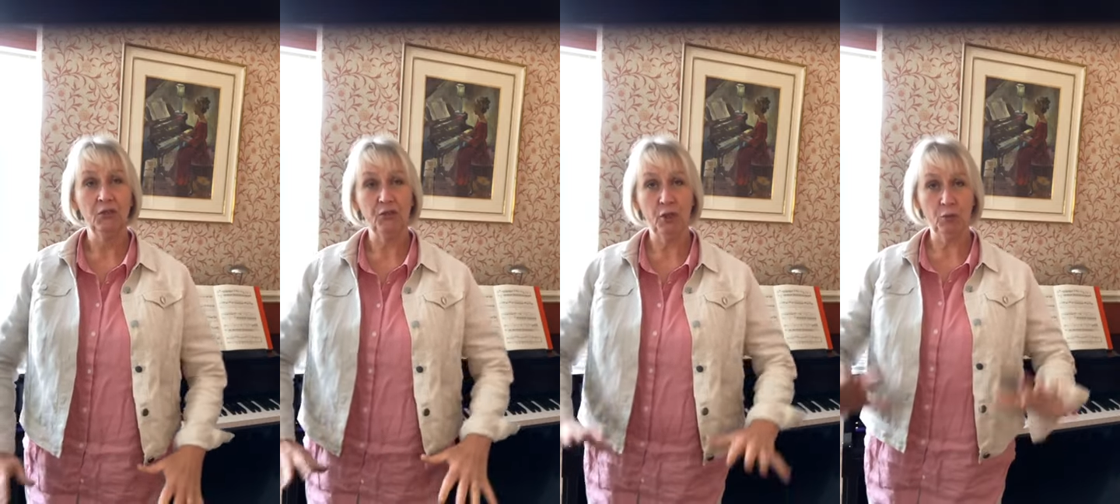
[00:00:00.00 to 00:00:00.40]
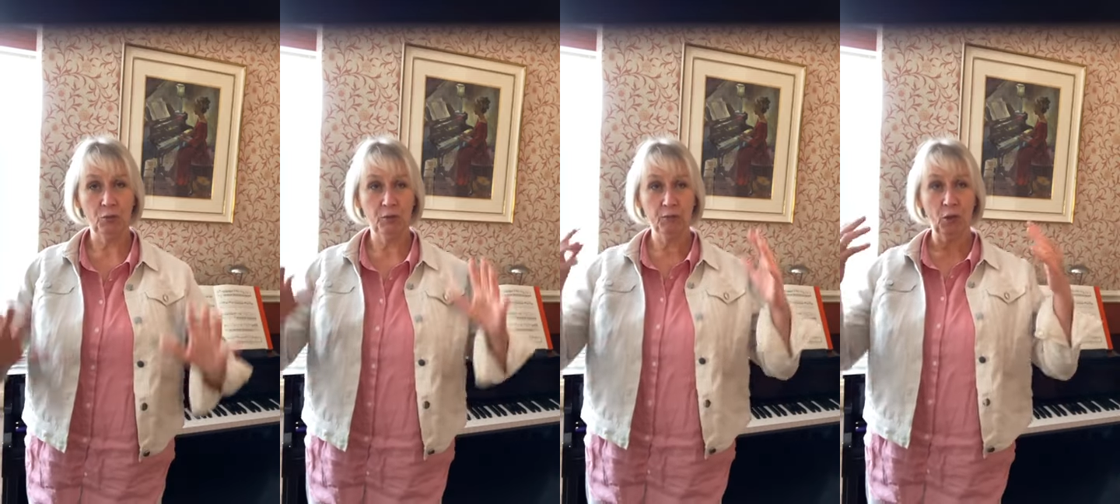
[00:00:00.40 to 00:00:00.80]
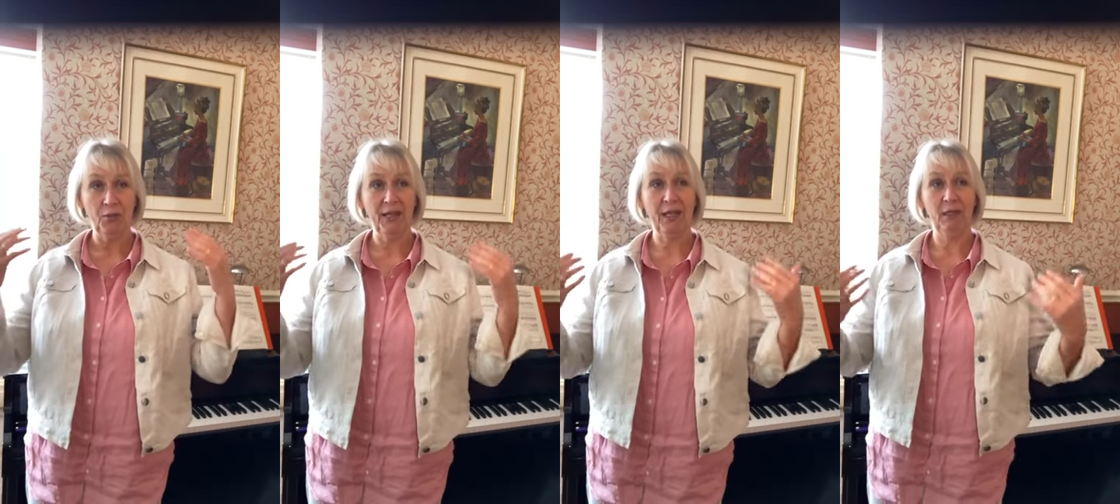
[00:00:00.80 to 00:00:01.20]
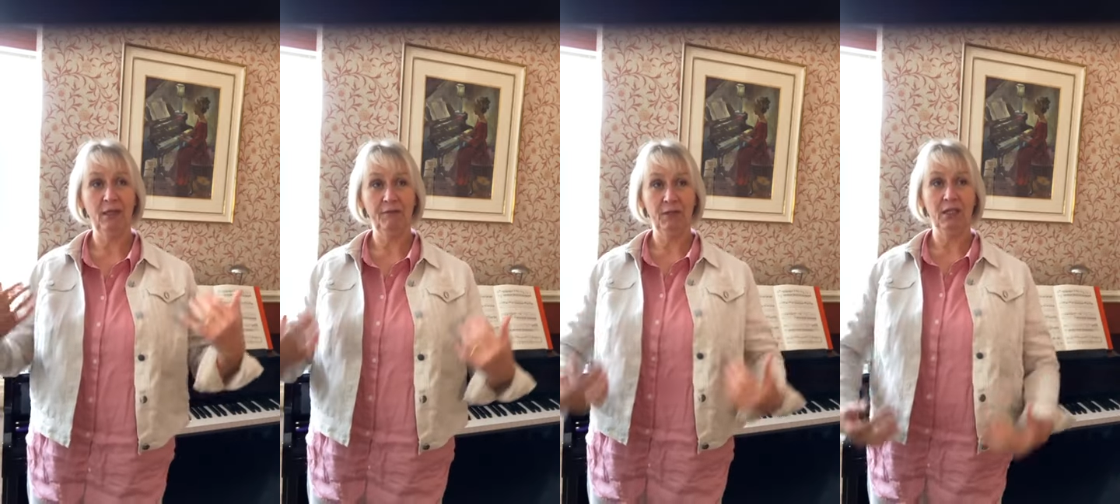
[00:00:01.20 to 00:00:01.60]
So you've got that
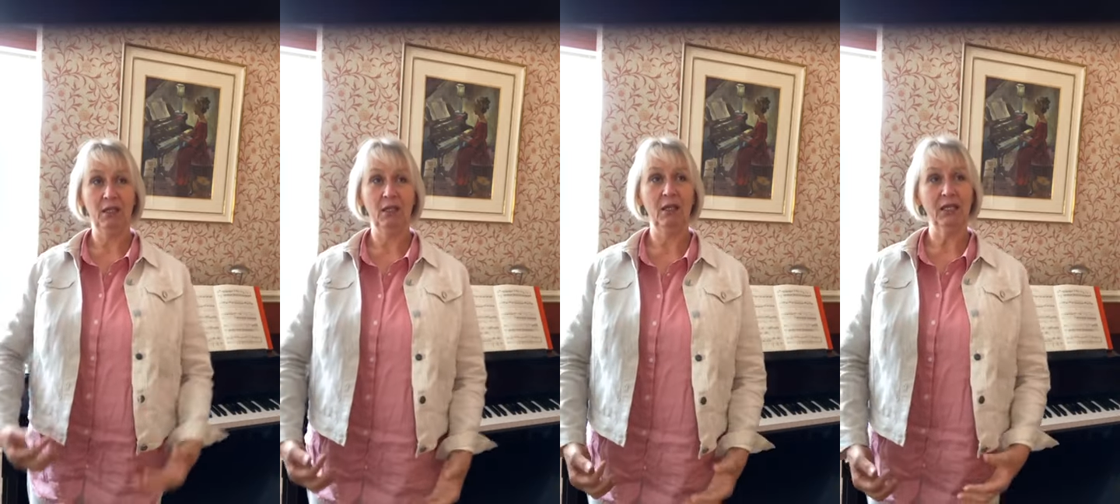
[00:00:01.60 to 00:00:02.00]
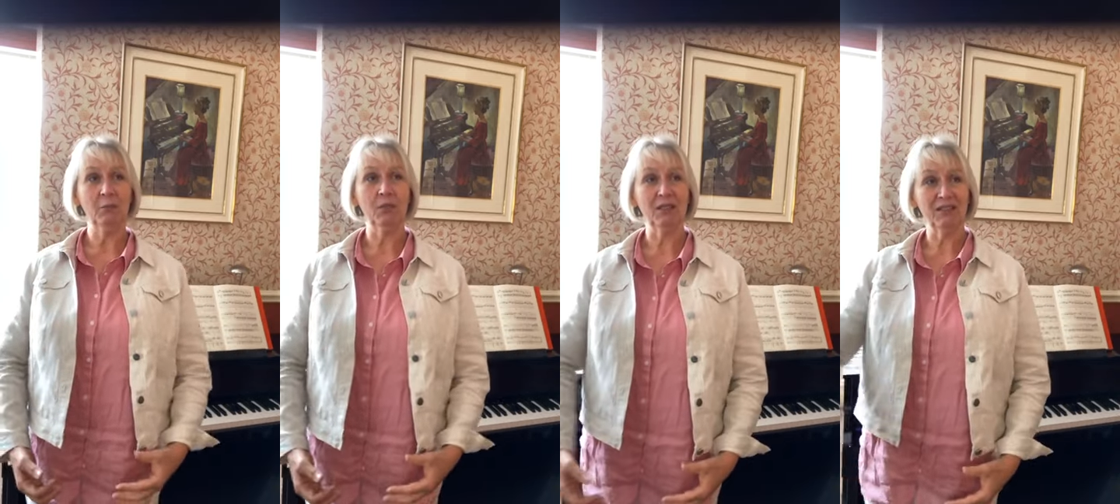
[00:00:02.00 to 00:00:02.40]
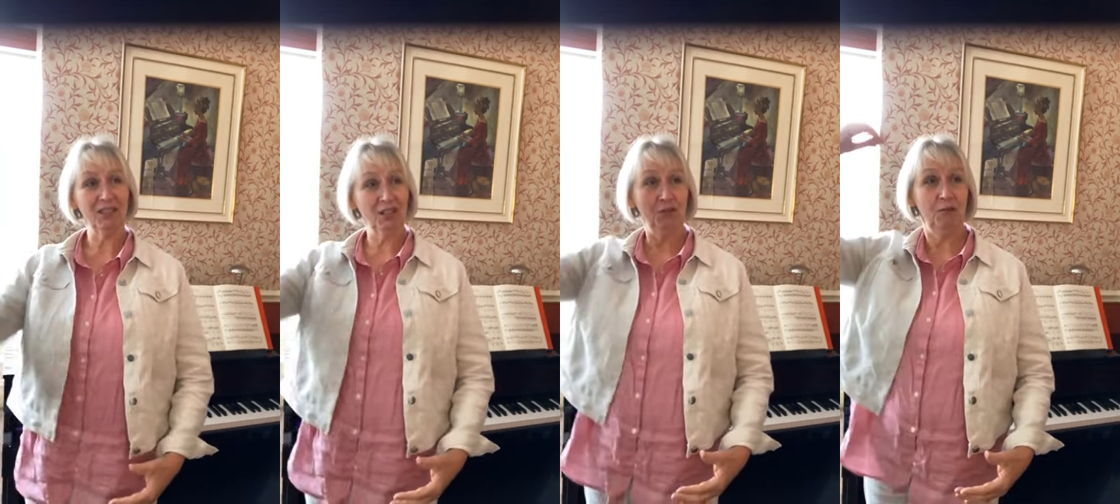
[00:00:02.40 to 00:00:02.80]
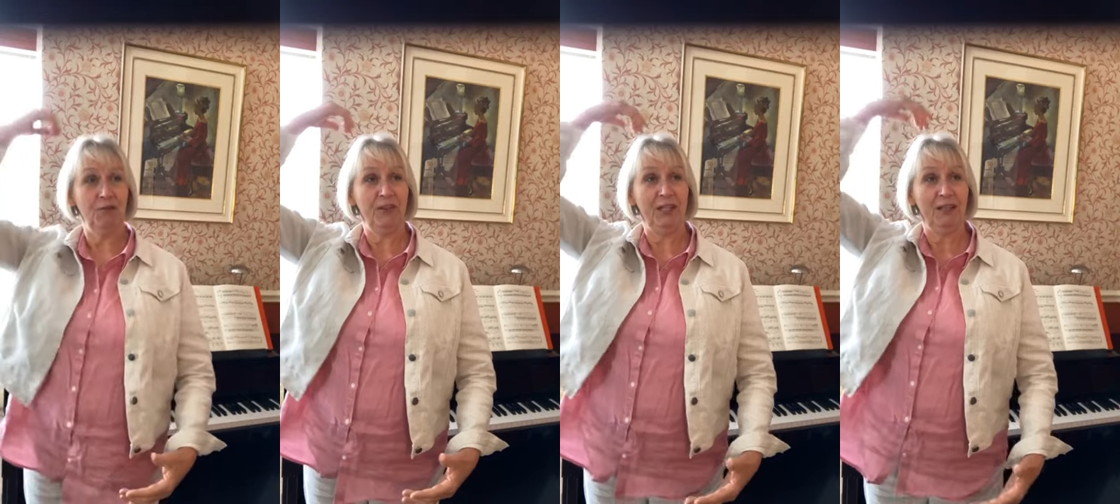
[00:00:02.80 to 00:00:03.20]
lovely alignment. And can you
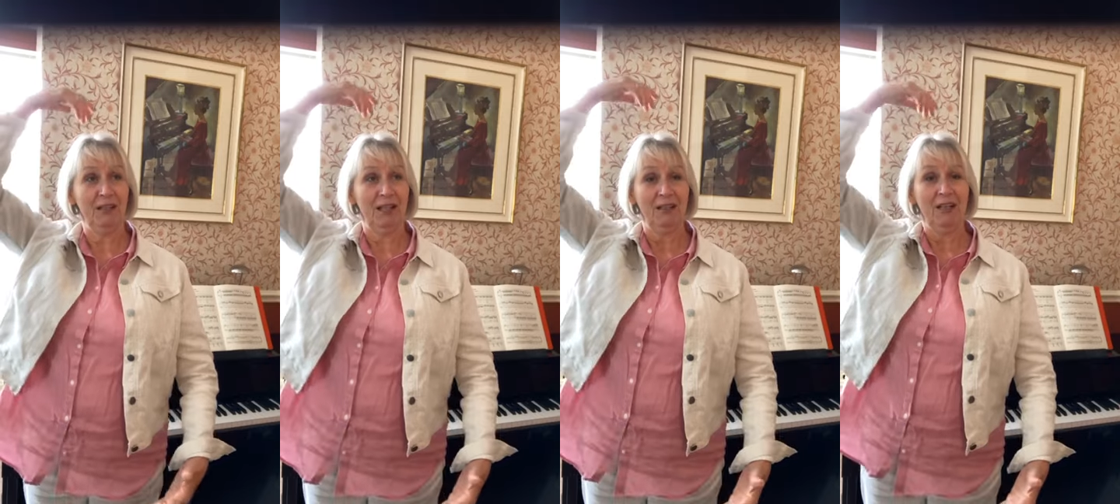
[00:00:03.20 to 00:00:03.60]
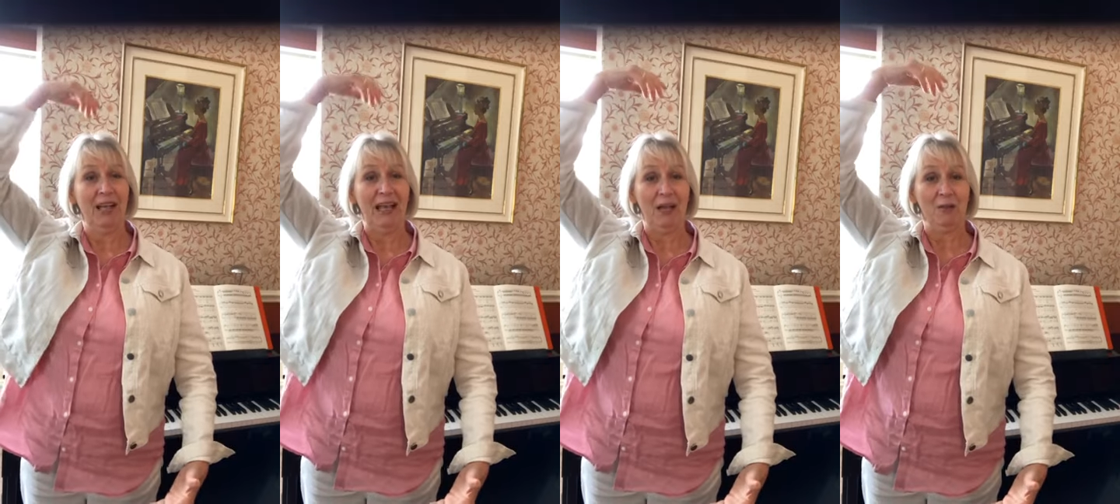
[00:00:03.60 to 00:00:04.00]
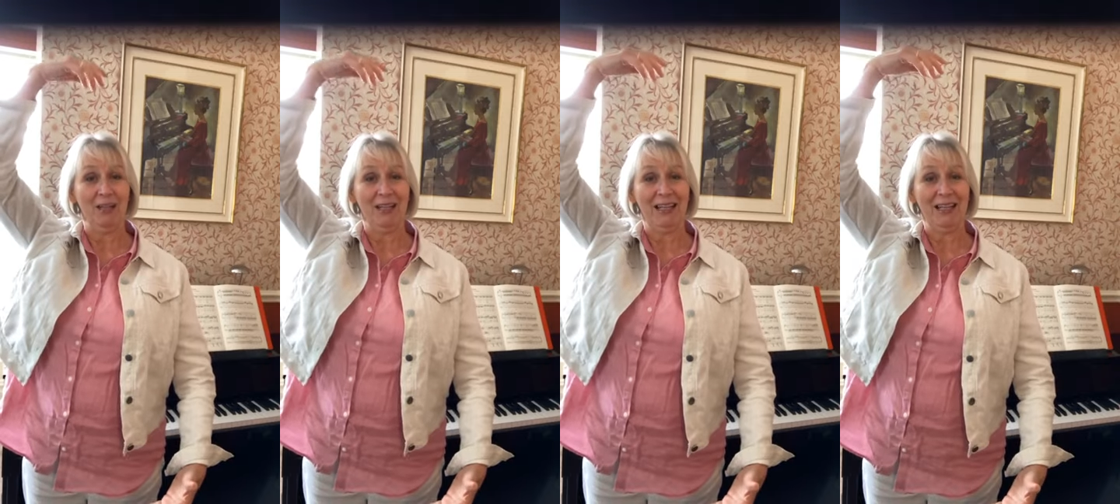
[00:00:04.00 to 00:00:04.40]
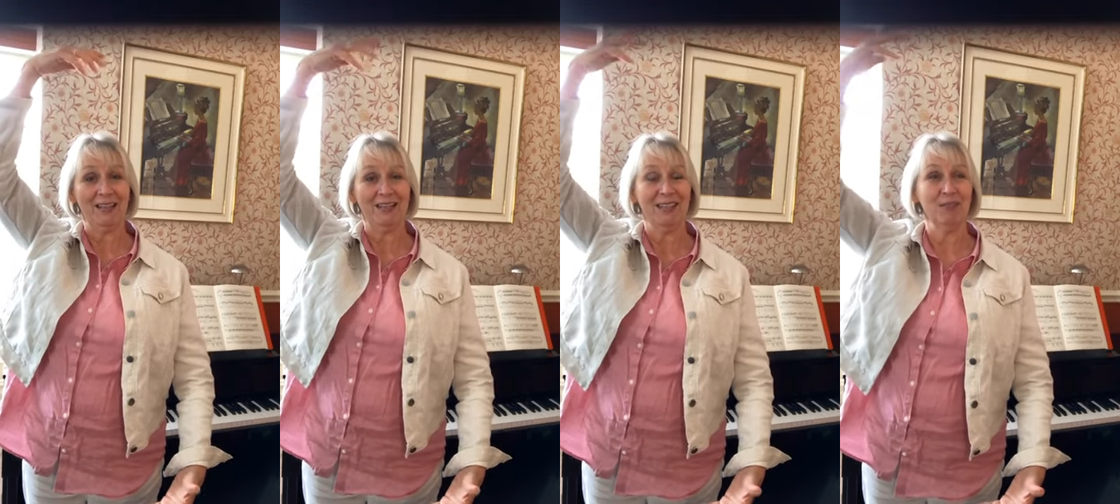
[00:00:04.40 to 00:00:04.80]
feel how you're
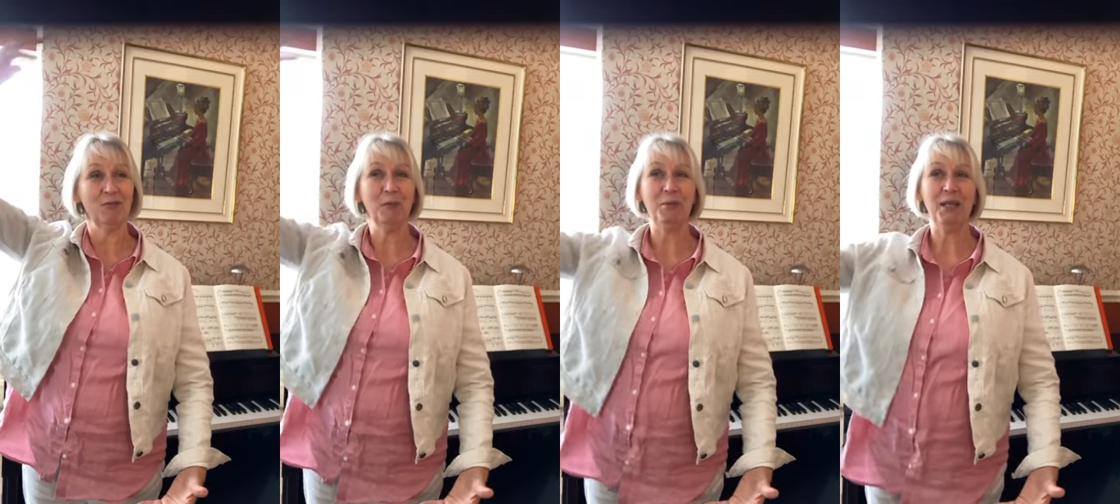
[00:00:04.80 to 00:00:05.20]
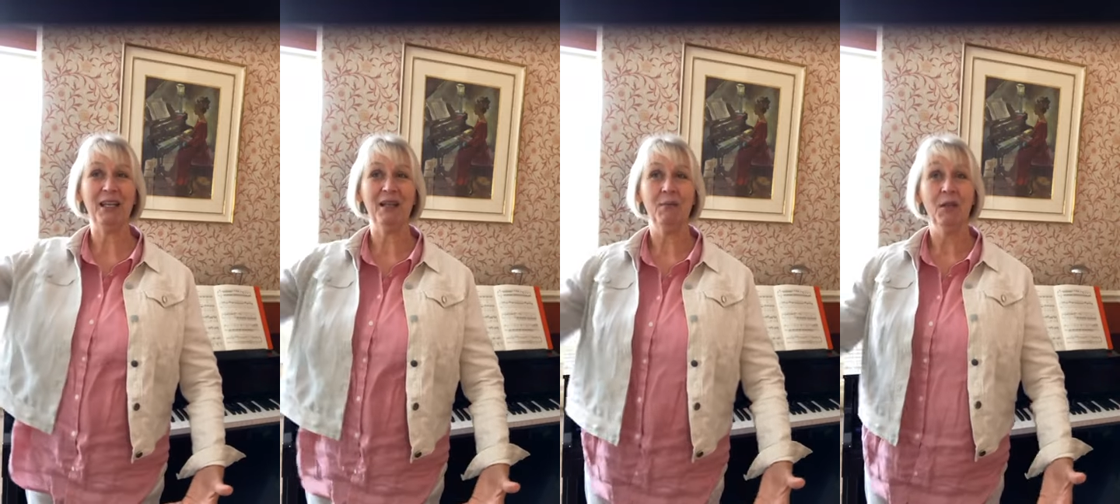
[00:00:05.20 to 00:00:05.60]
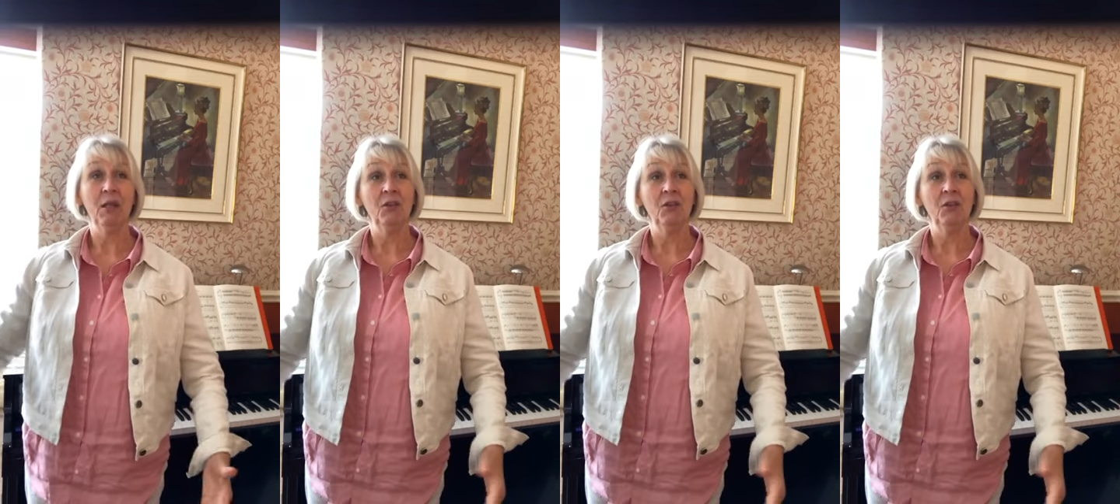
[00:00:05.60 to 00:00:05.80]
lengthening from up here?